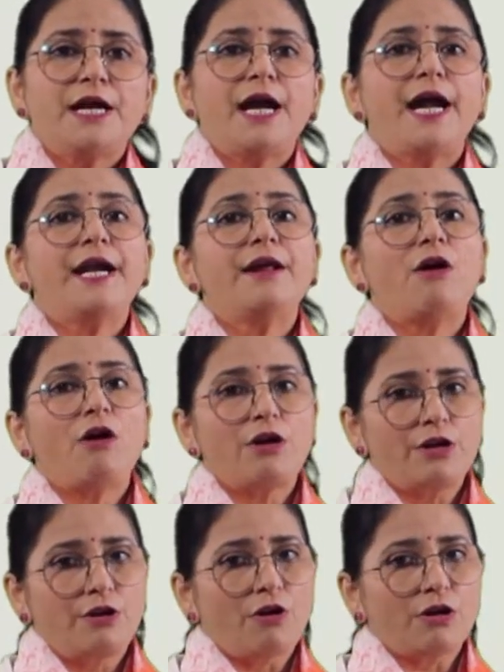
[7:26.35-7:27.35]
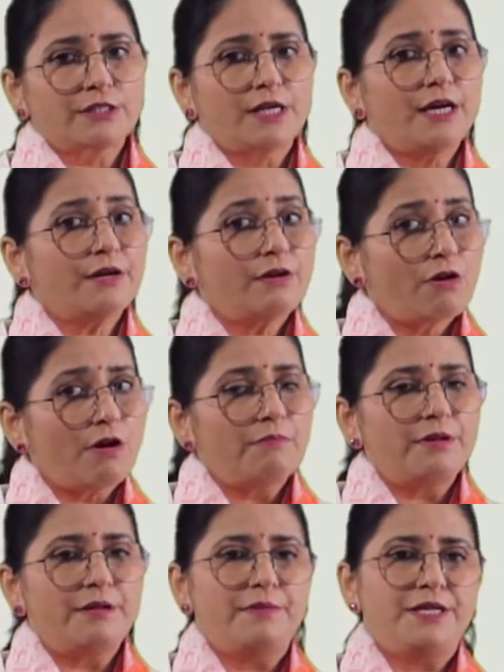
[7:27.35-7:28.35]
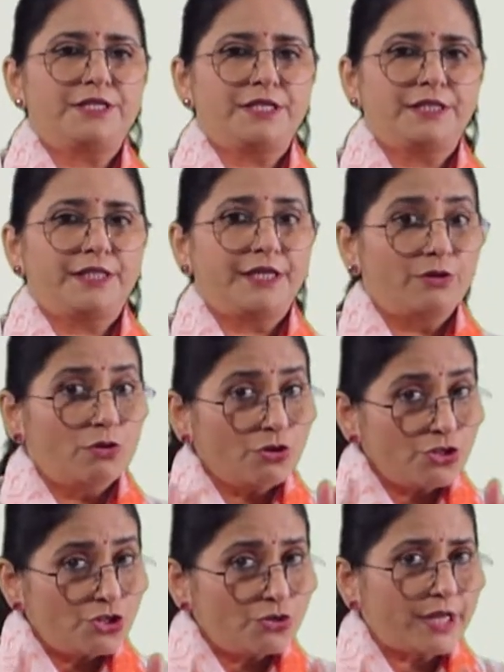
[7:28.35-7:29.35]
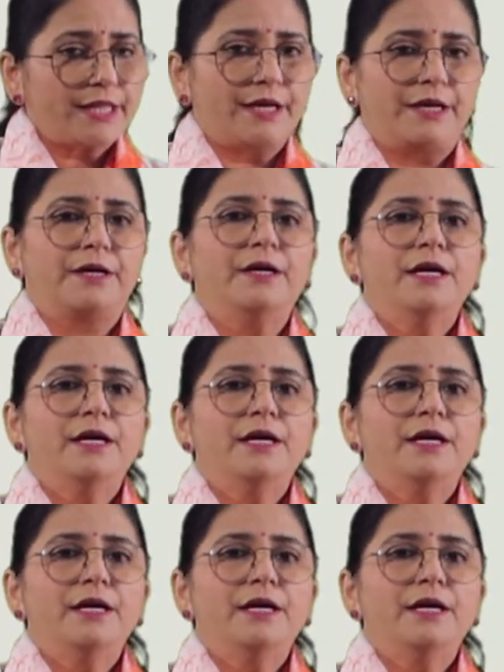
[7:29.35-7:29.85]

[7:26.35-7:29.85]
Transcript: and hot dogs are complementary. They go together.